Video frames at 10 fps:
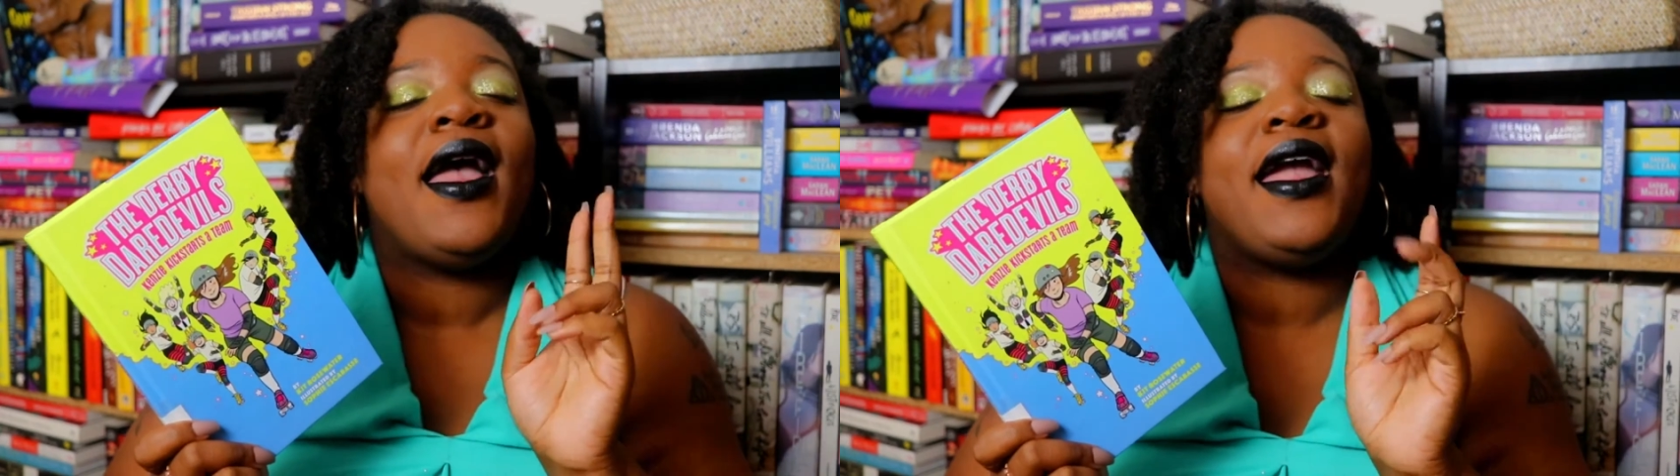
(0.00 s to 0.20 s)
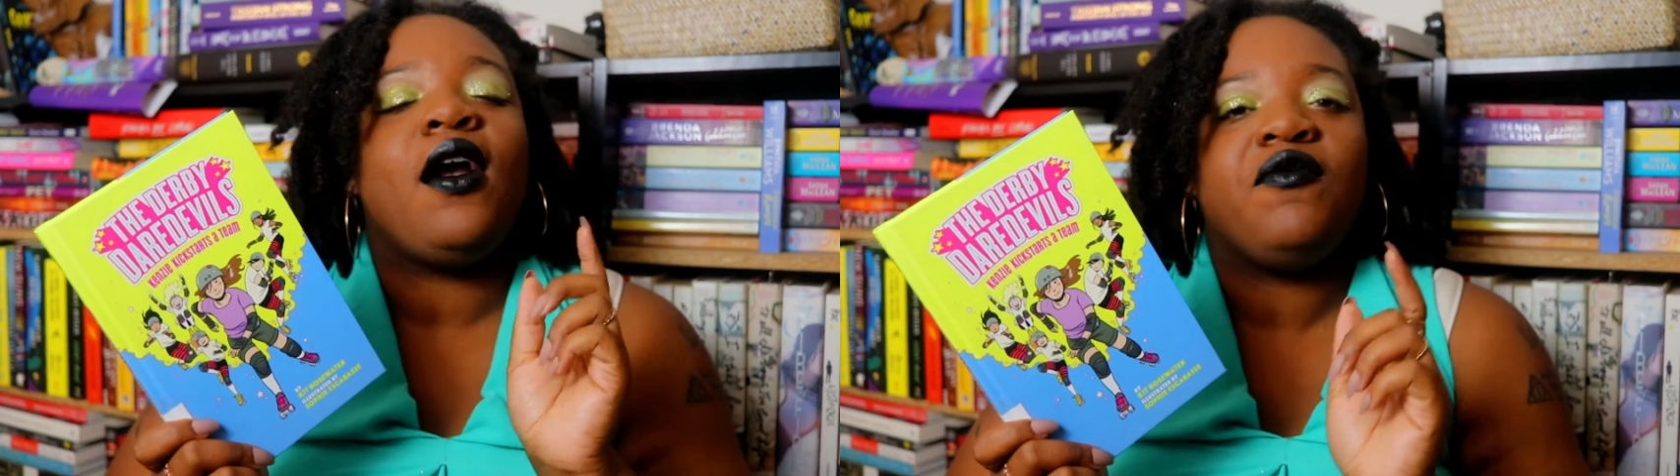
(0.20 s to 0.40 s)

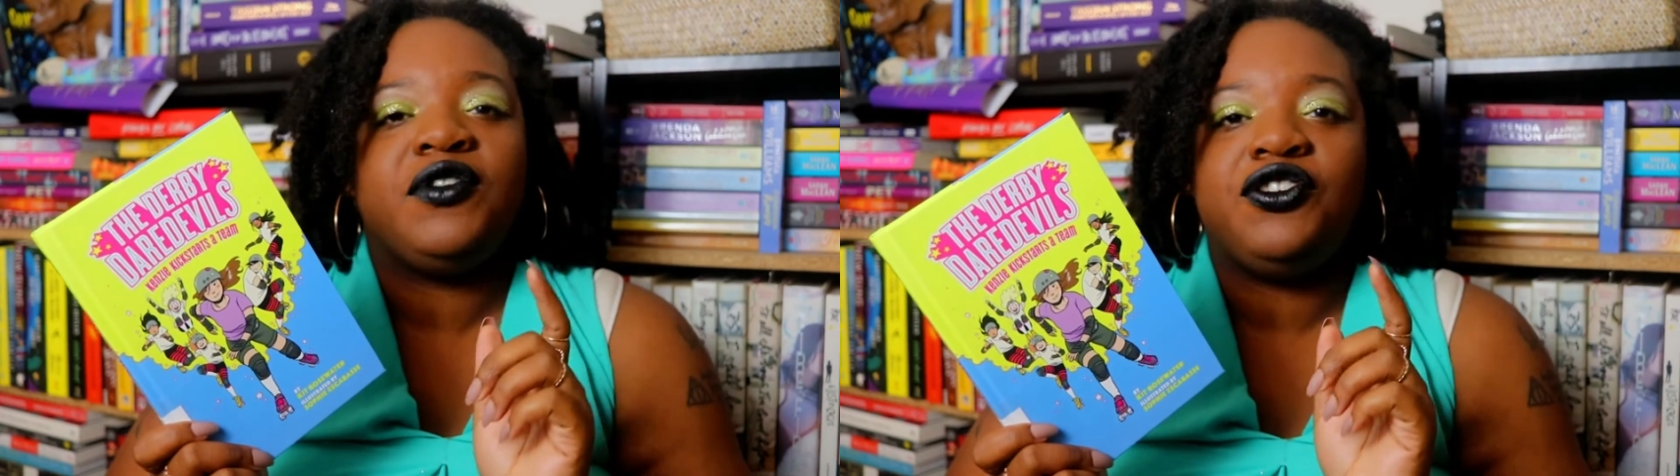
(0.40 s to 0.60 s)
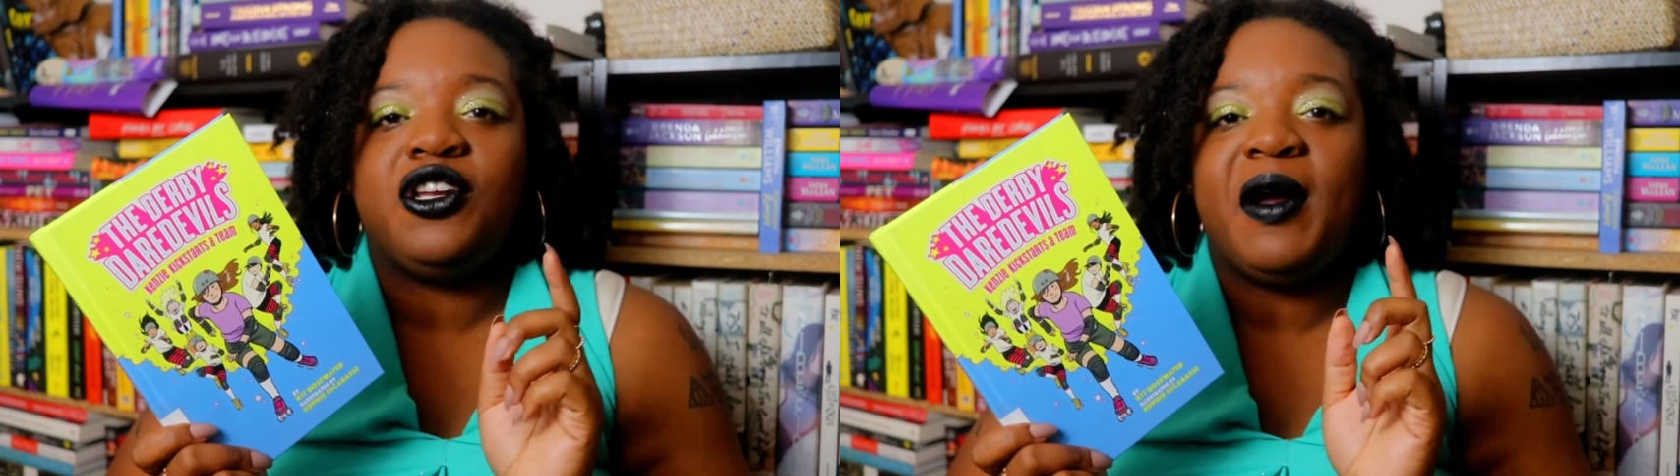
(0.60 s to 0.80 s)
a
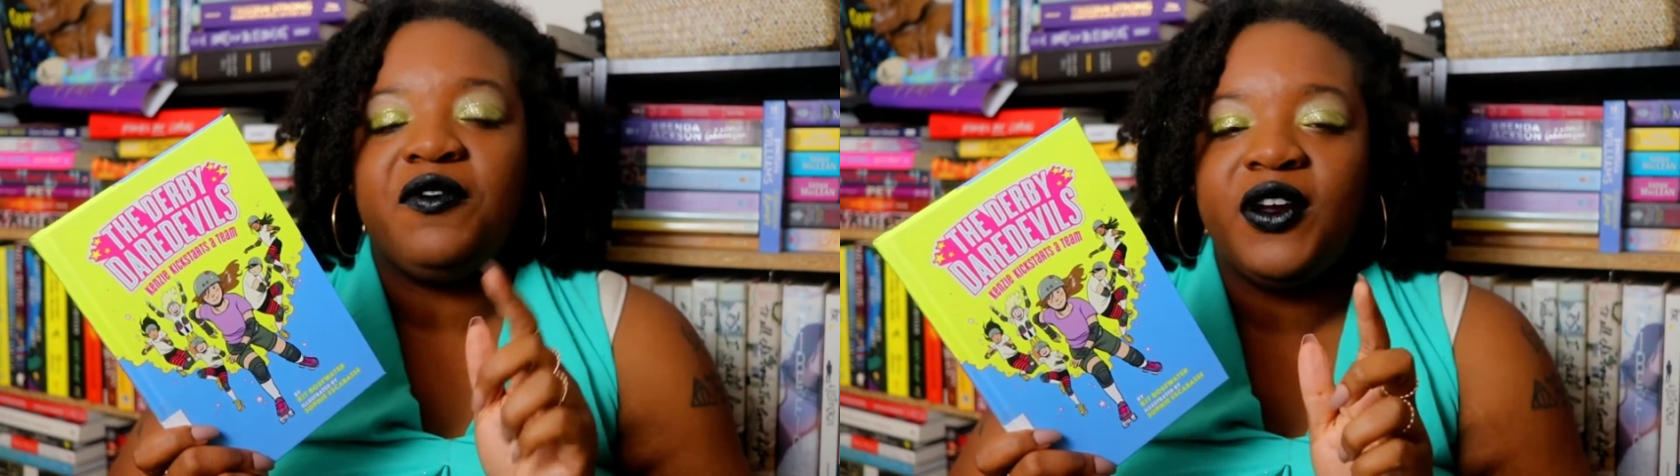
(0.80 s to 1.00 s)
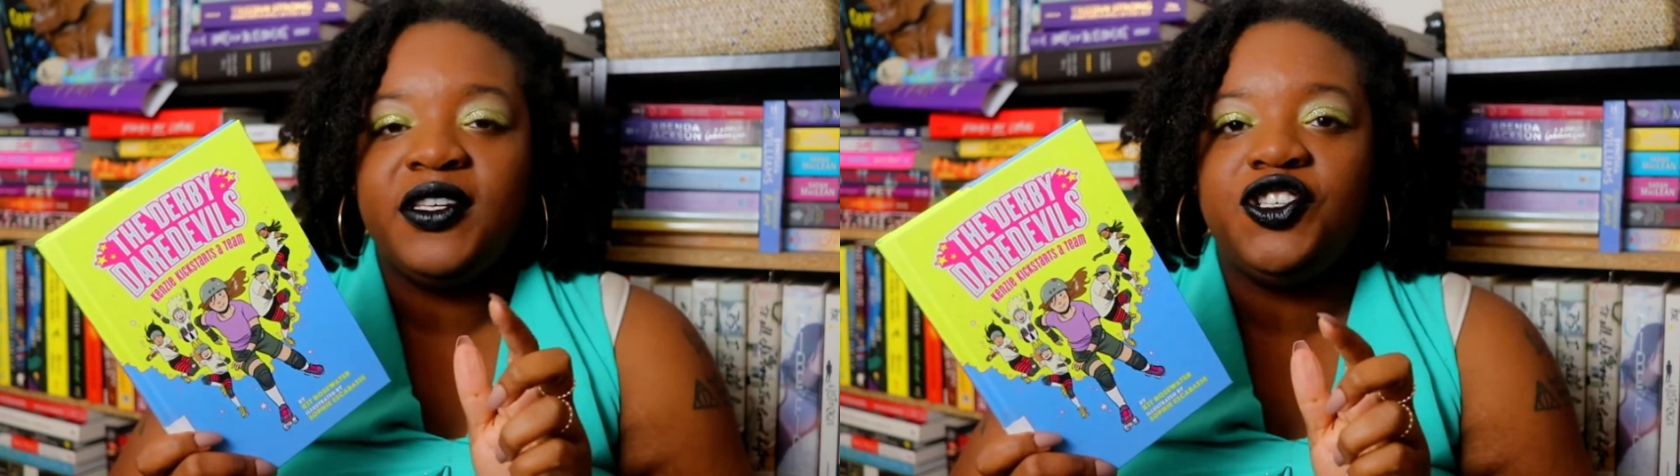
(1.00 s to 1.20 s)
conversation
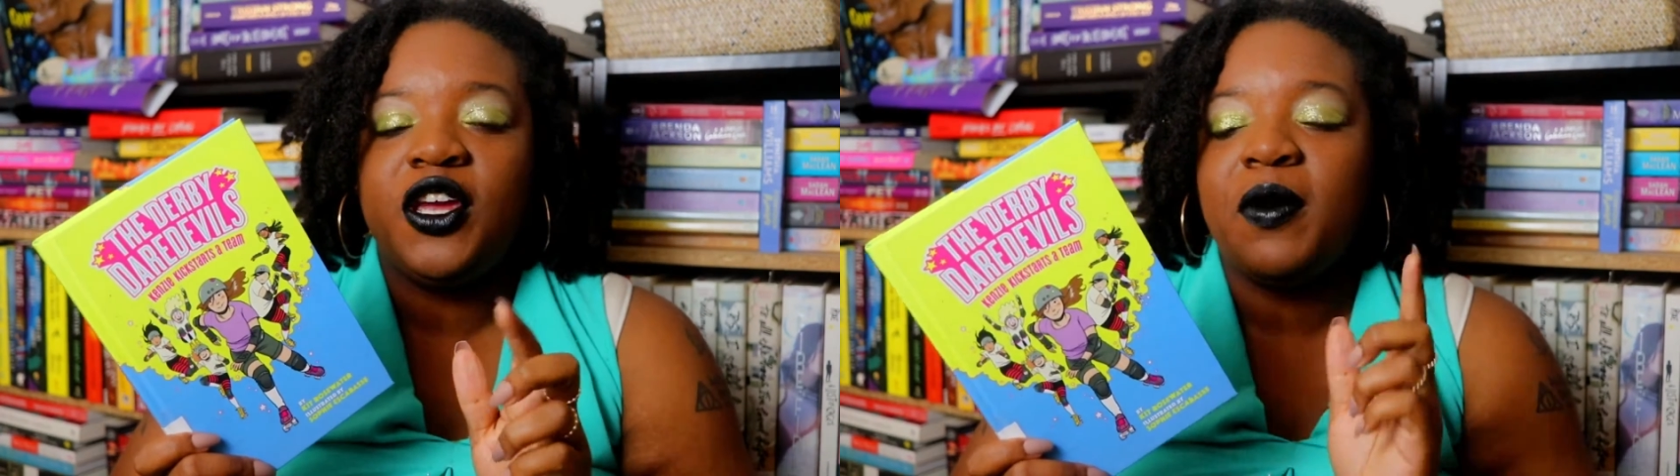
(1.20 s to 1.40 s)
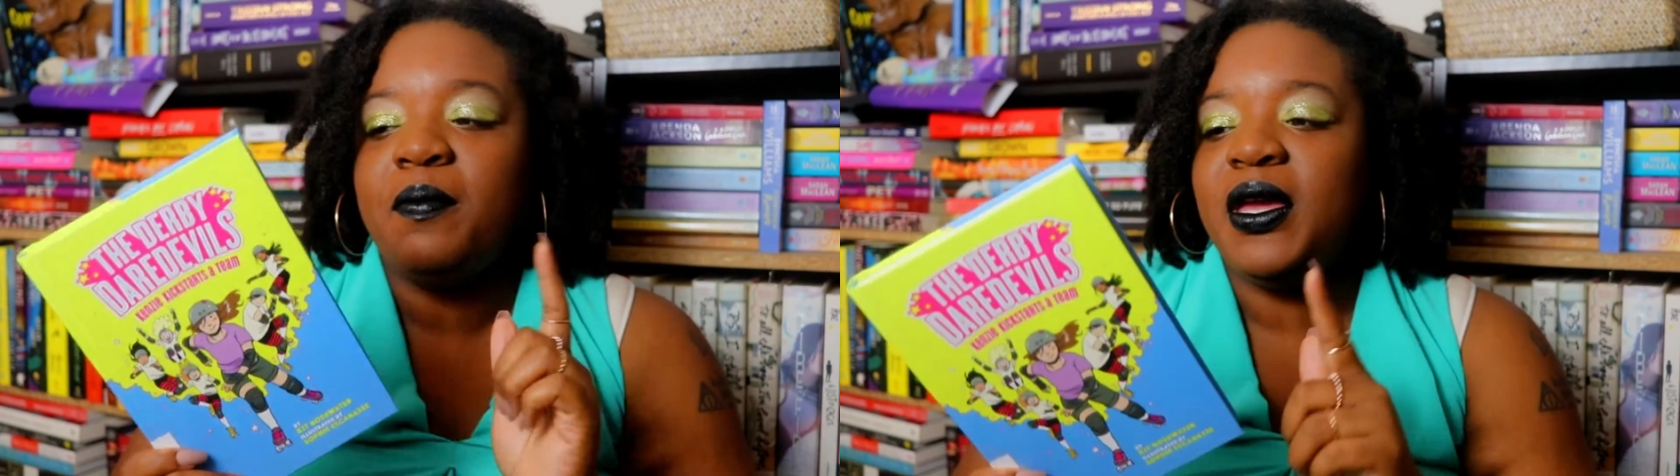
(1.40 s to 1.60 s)
about
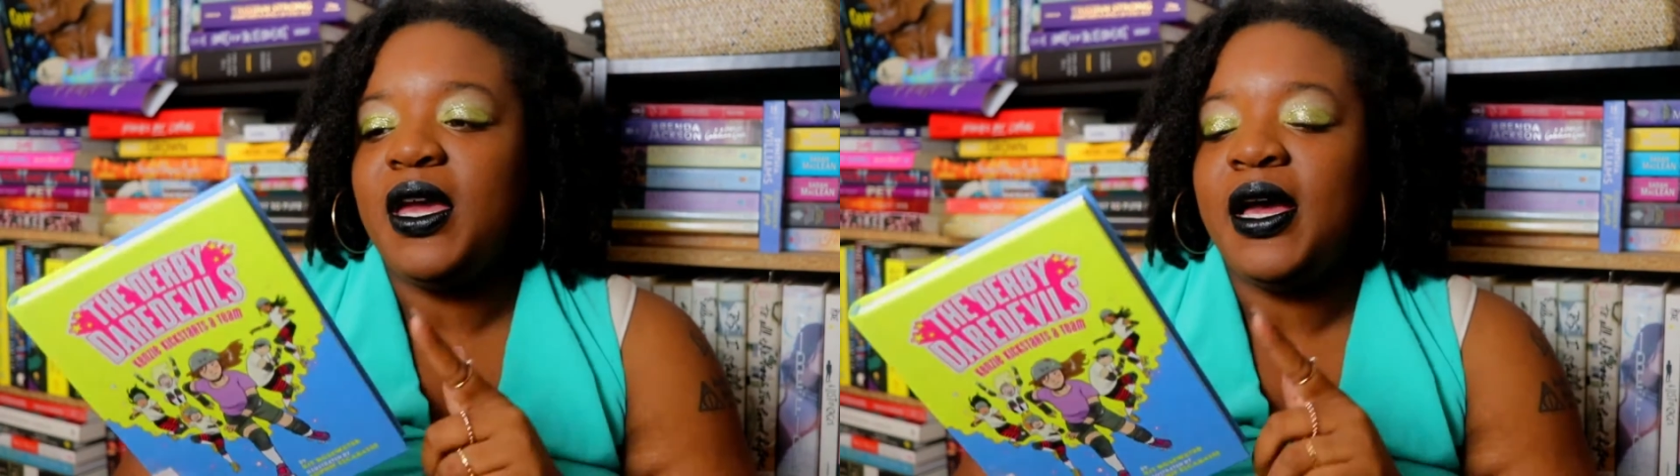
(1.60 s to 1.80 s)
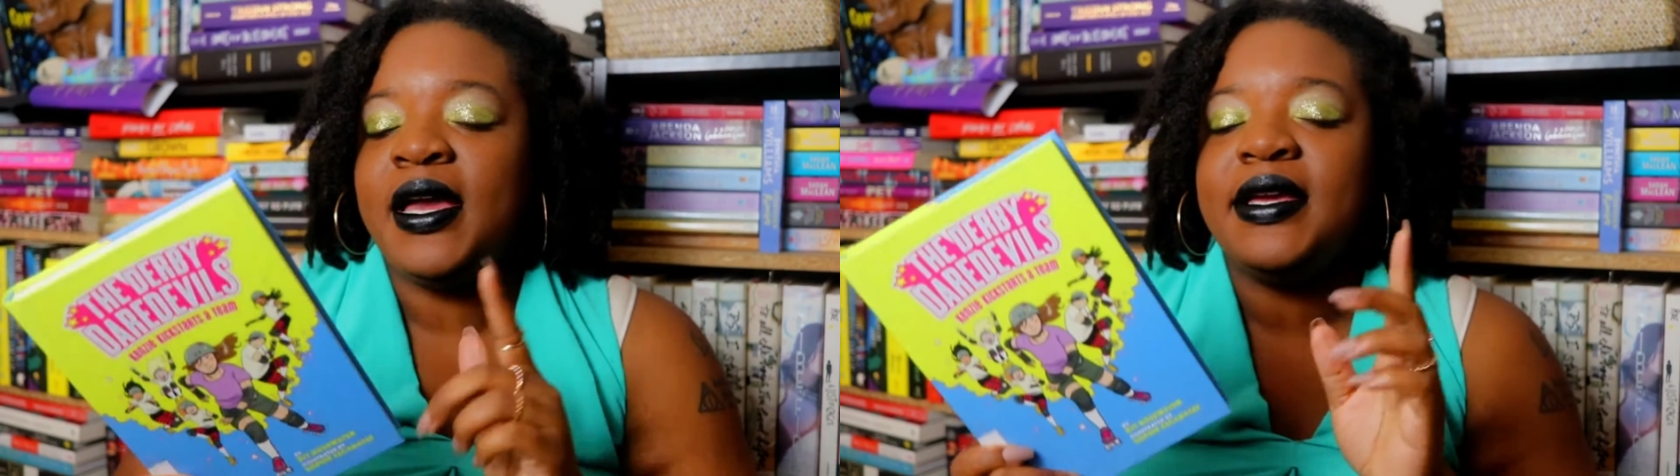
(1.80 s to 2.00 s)
friendship
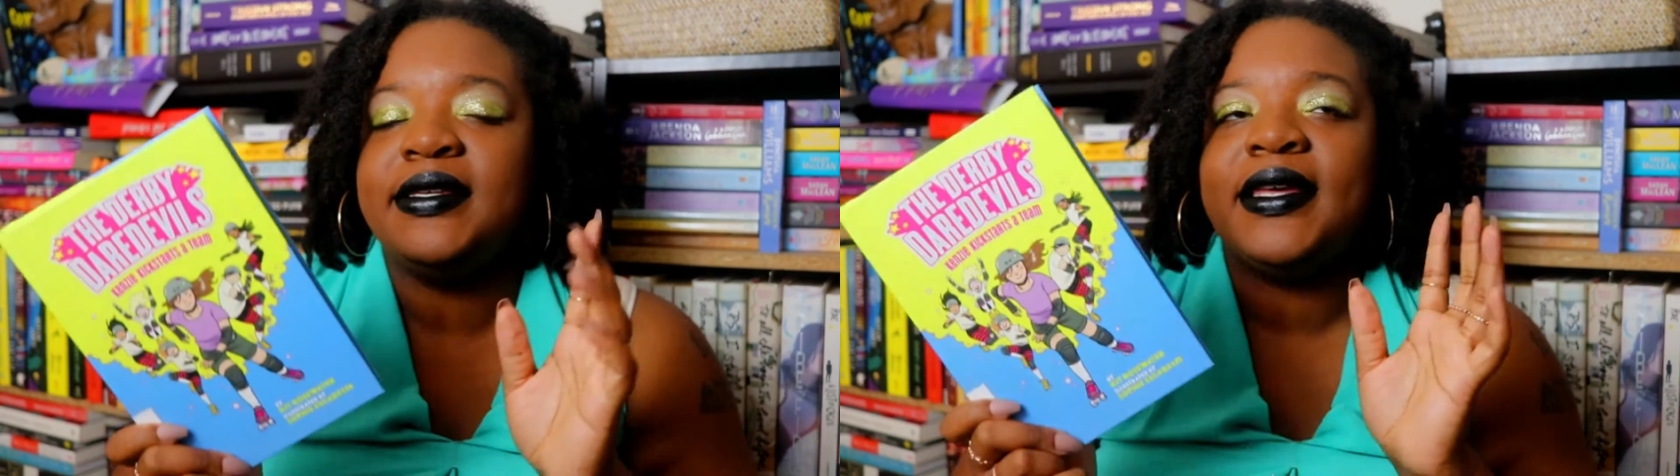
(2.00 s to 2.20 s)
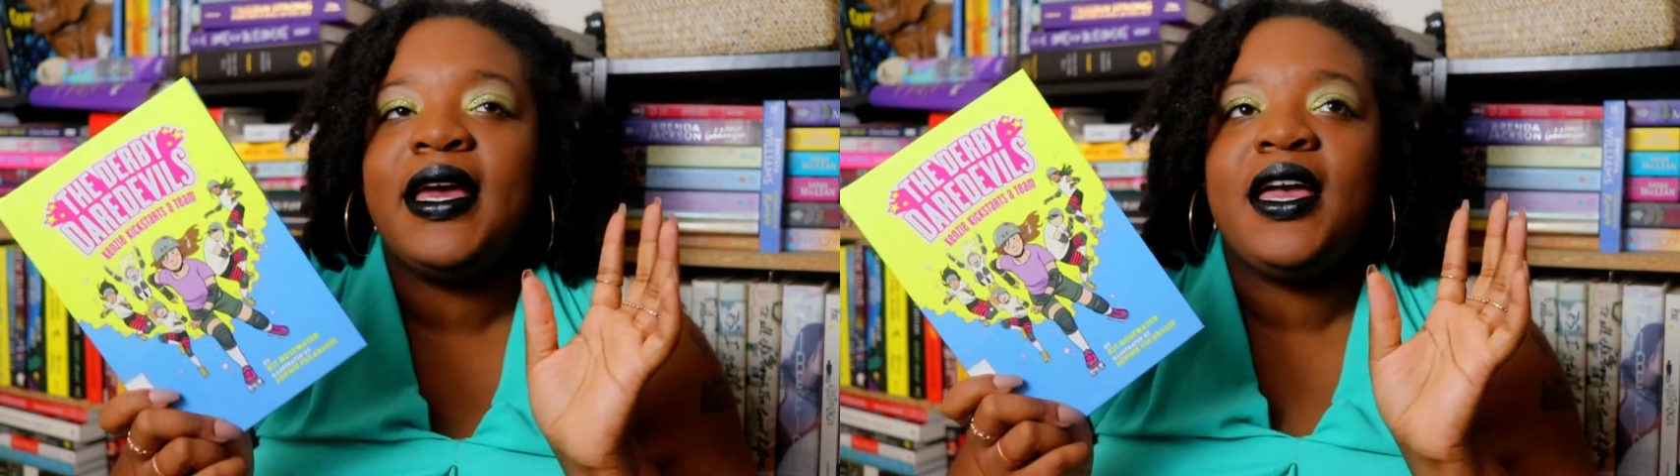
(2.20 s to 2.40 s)

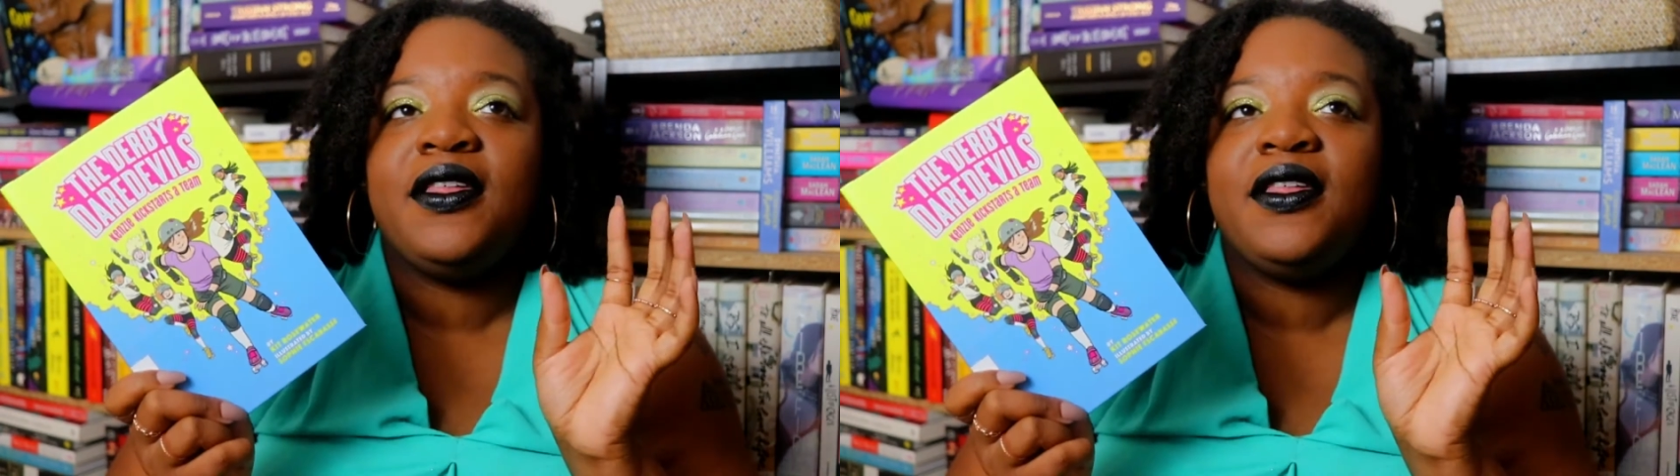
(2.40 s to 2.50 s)
because